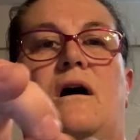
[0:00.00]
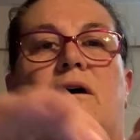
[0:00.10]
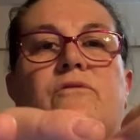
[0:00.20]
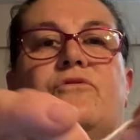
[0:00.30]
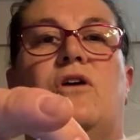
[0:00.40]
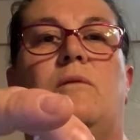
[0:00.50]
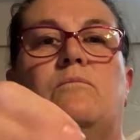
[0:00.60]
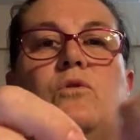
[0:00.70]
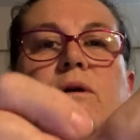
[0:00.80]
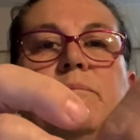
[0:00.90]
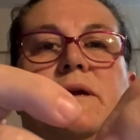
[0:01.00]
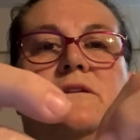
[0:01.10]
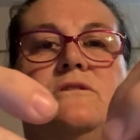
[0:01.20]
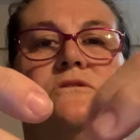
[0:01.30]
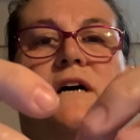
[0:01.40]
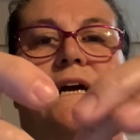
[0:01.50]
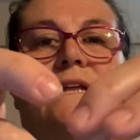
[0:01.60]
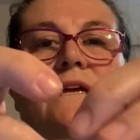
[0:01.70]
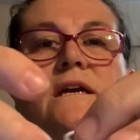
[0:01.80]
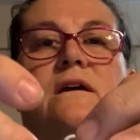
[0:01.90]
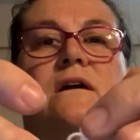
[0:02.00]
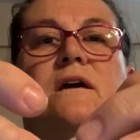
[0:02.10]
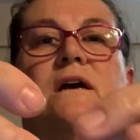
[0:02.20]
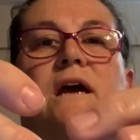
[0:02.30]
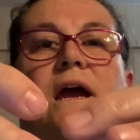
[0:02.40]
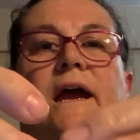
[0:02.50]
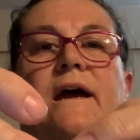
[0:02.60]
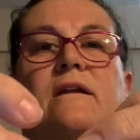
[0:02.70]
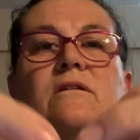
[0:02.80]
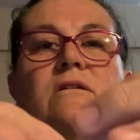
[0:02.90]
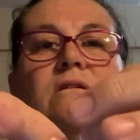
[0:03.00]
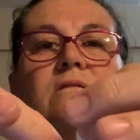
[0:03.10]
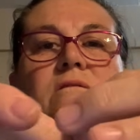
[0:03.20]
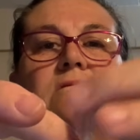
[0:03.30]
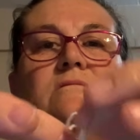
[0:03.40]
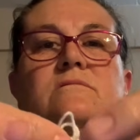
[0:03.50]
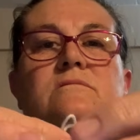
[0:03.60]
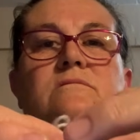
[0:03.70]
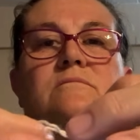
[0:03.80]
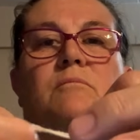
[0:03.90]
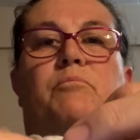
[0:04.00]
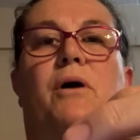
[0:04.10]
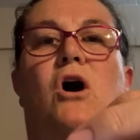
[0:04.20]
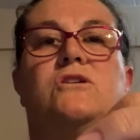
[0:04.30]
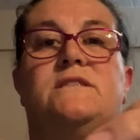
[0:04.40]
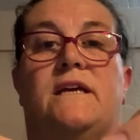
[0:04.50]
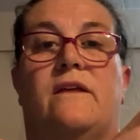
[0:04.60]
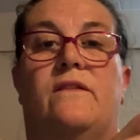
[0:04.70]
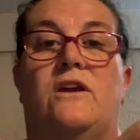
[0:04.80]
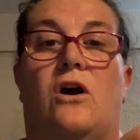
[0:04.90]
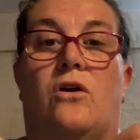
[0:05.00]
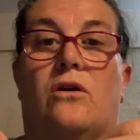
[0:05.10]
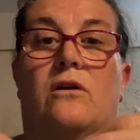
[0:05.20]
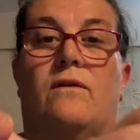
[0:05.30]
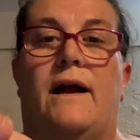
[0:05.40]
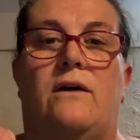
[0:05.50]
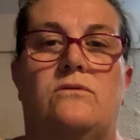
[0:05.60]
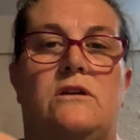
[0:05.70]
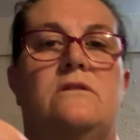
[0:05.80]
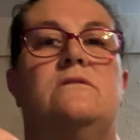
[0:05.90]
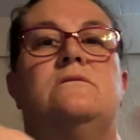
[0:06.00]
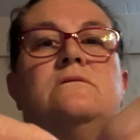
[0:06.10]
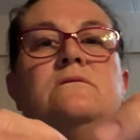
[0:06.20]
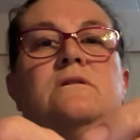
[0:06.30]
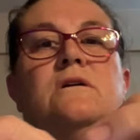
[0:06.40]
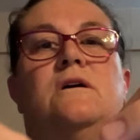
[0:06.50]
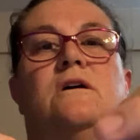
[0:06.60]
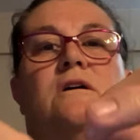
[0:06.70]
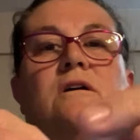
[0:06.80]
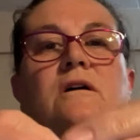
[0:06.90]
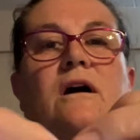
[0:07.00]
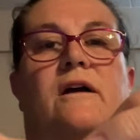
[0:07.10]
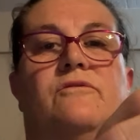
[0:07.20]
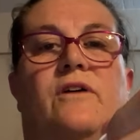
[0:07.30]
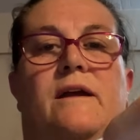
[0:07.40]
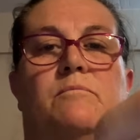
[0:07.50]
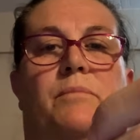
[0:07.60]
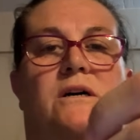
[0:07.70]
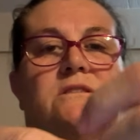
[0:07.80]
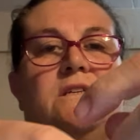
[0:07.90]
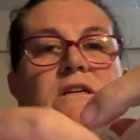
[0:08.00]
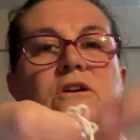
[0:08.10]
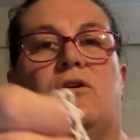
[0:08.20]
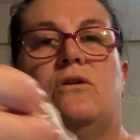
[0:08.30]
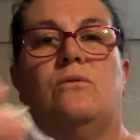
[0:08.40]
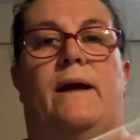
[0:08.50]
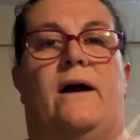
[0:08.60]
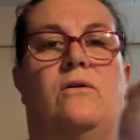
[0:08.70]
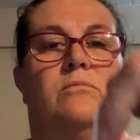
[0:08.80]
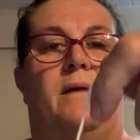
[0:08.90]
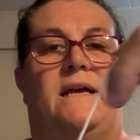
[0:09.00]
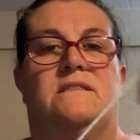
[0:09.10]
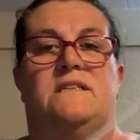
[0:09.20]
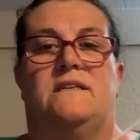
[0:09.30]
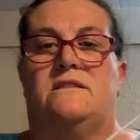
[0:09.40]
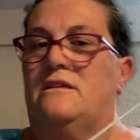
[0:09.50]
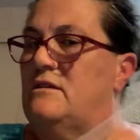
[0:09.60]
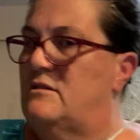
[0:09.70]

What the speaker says: from gripping too tightly and bossing the yarn around. I find bossing yarn around makes it